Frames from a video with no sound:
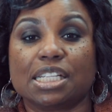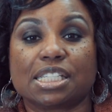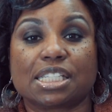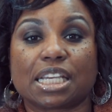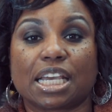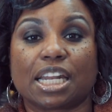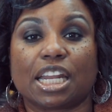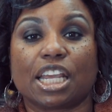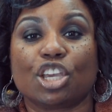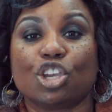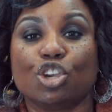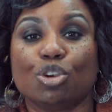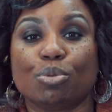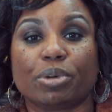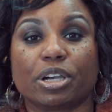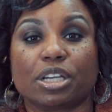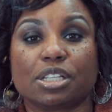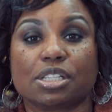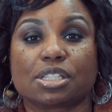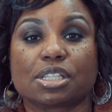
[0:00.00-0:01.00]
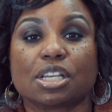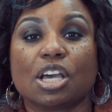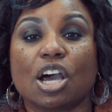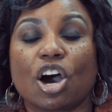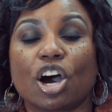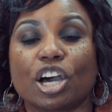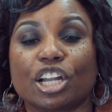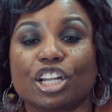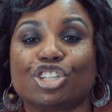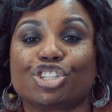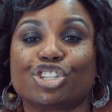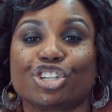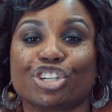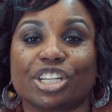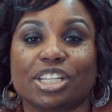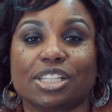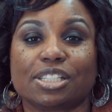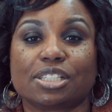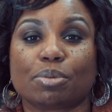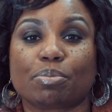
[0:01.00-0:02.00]
in sending humans on a
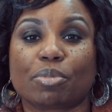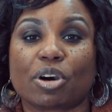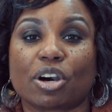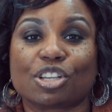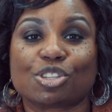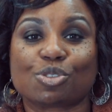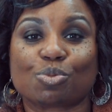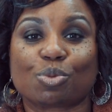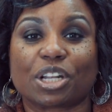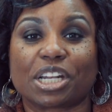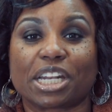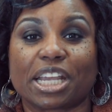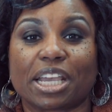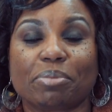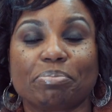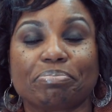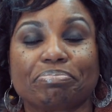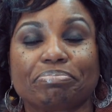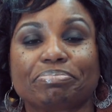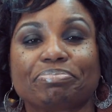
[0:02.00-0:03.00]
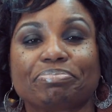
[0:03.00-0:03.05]
journey to Mars one day.